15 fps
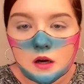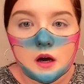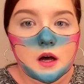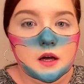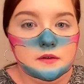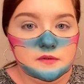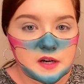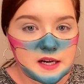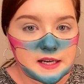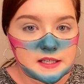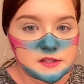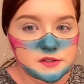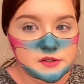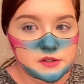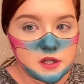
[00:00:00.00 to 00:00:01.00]

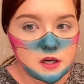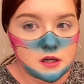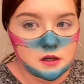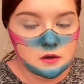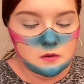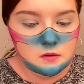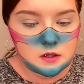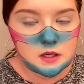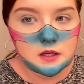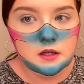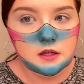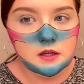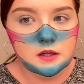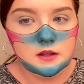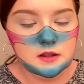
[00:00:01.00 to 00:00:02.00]
Alrighty, so
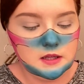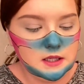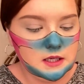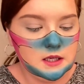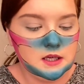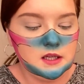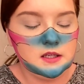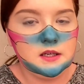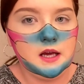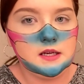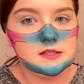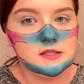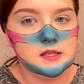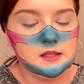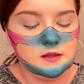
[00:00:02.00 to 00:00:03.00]
the
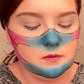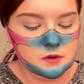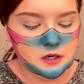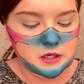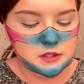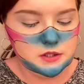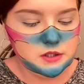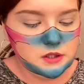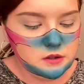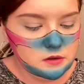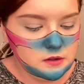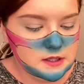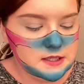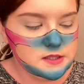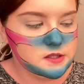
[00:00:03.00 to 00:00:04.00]
next thing that we're gonna do
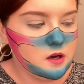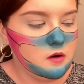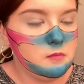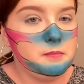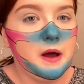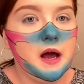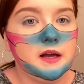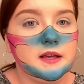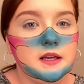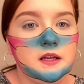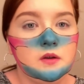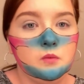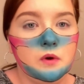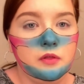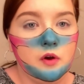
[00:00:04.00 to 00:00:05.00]
is go back
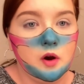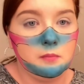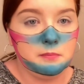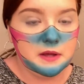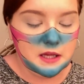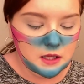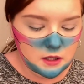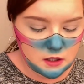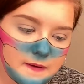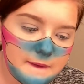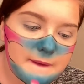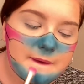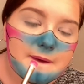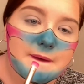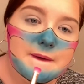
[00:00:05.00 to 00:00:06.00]
in with our pink
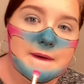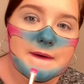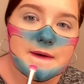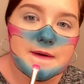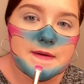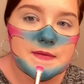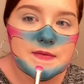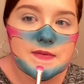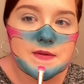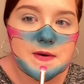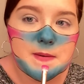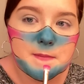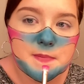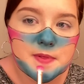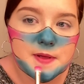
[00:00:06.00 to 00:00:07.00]
and
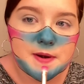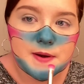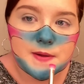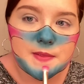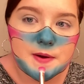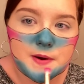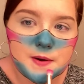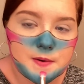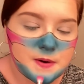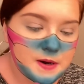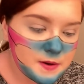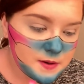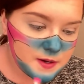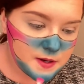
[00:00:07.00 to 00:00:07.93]
start blending that around